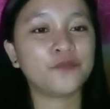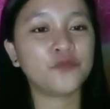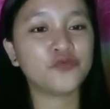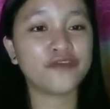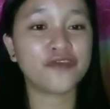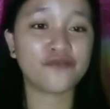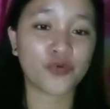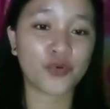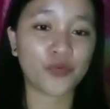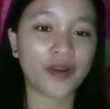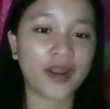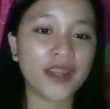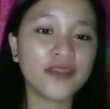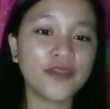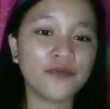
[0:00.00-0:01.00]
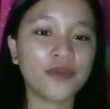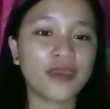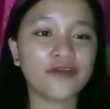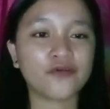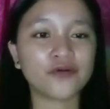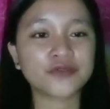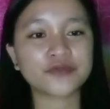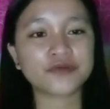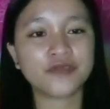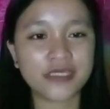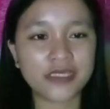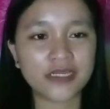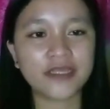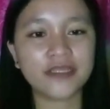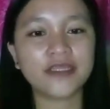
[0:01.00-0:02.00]
Moving forward, we have also
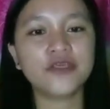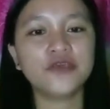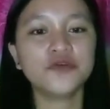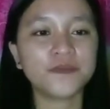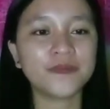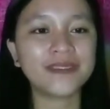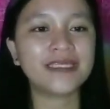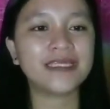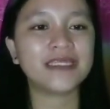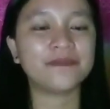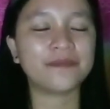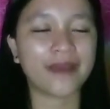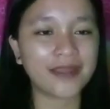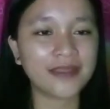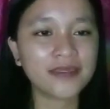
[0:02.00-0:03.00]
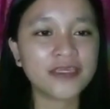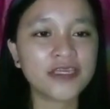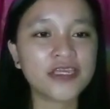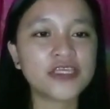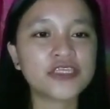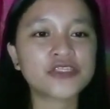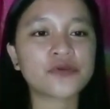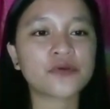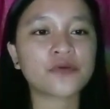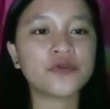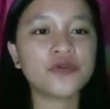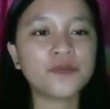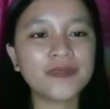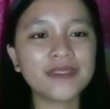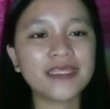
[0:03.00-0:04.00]
here the UP Diliman. So
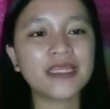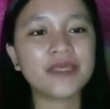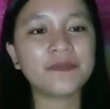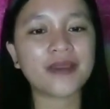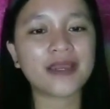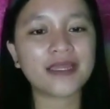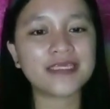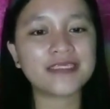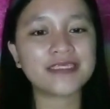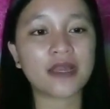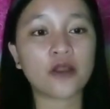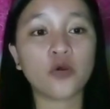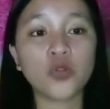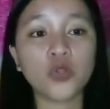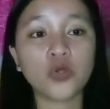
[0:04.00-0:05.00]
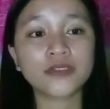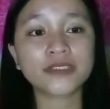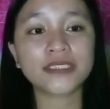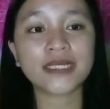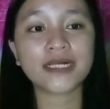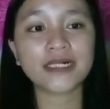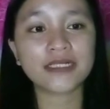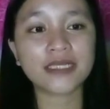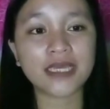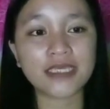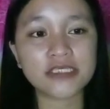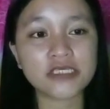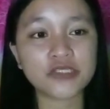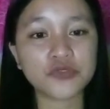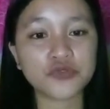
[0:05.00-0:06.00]
UP Diliman is a colonial
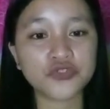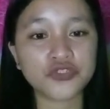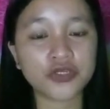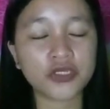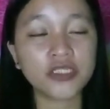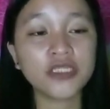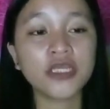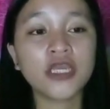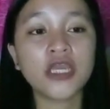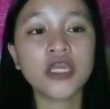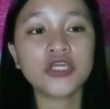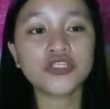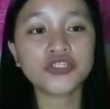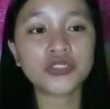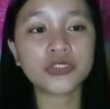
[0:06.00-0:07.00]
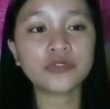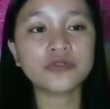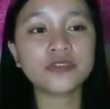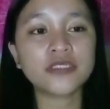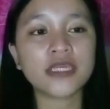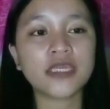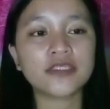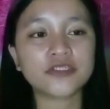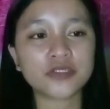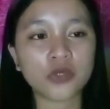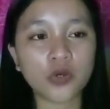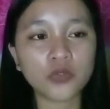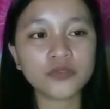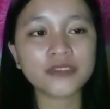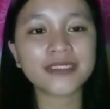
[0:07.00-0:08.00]
institution, chose its
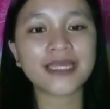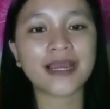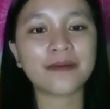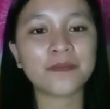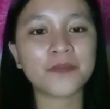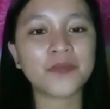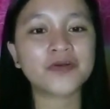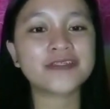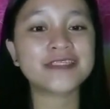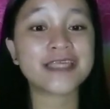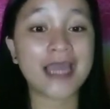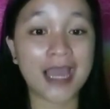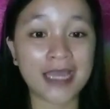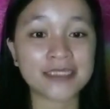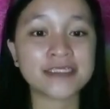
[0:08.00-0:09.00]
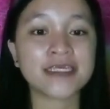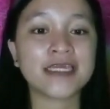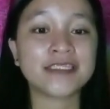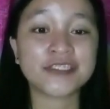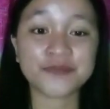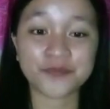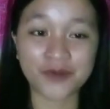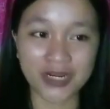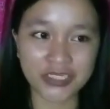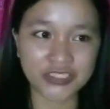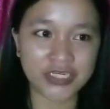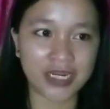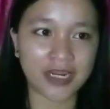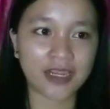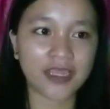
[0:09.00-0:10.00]
own campus as its
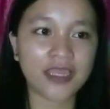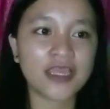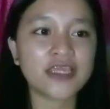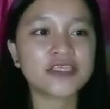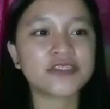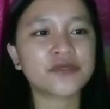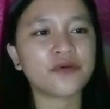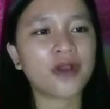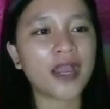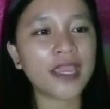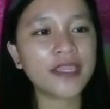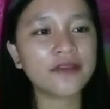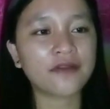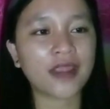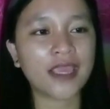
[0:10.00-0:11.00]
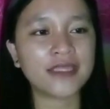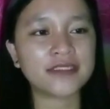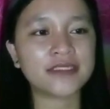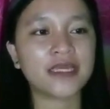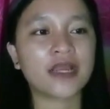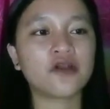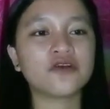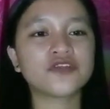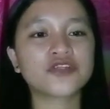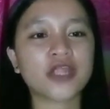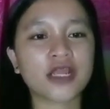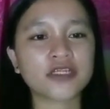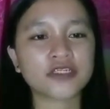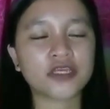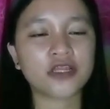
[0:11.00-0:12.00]
project. So high grades, a
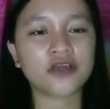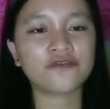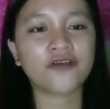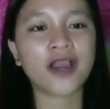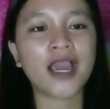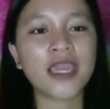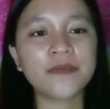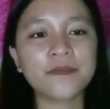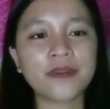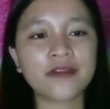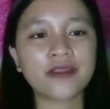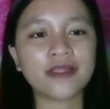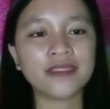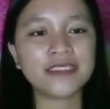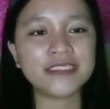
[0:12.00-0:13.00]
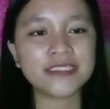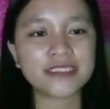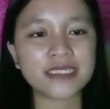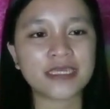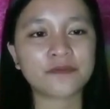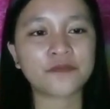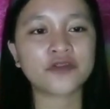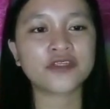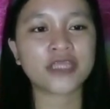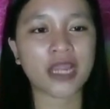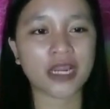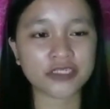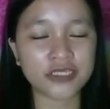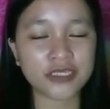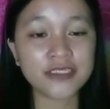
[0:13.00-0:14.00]
contraction of hyperrealistic
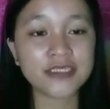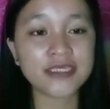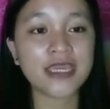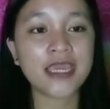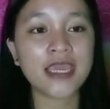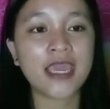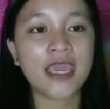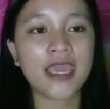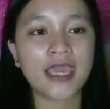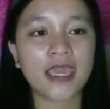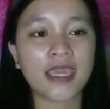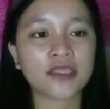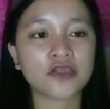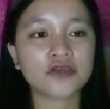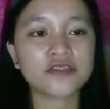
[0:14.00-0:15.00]
projections and